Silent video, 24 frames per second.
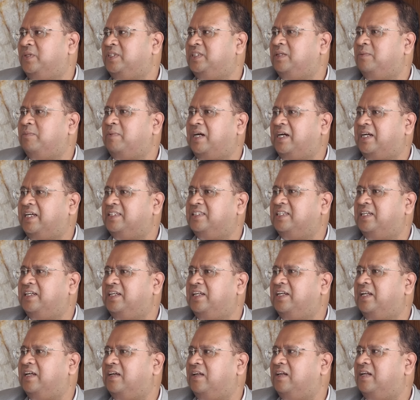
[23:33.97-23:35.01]
markets are
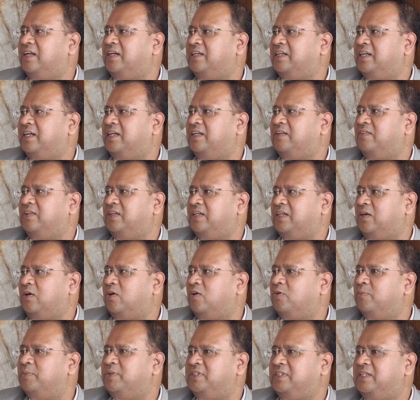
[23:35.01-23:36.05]
deregulated, the
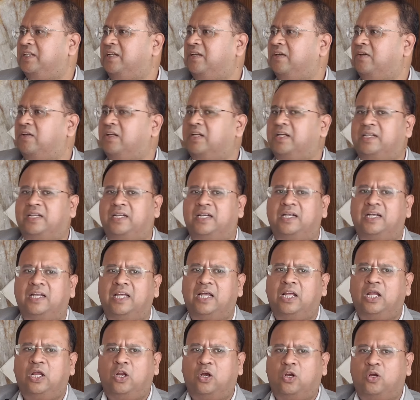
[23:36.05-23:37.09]
economy is deregulated,
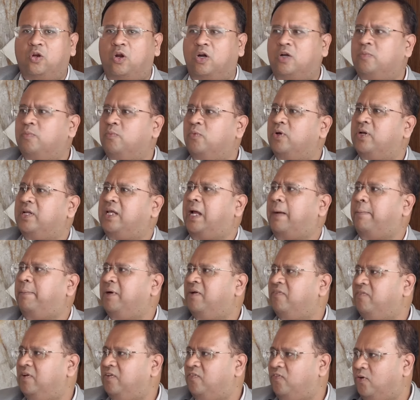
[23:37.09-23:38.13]
lot more
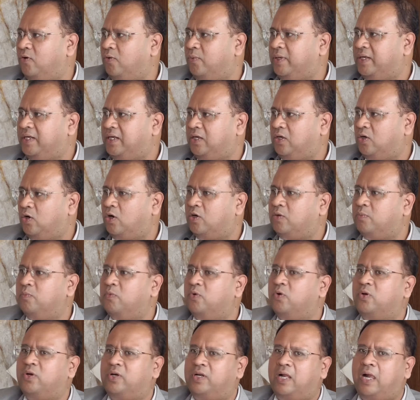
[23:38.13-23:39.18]
capital will flow in, lot
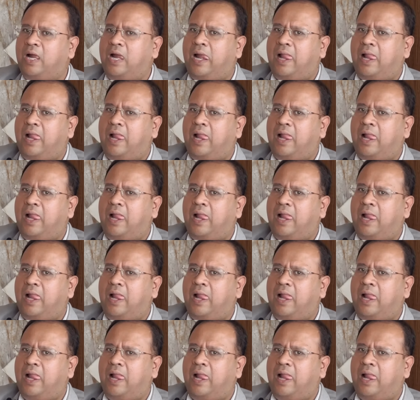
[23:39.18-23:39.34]
more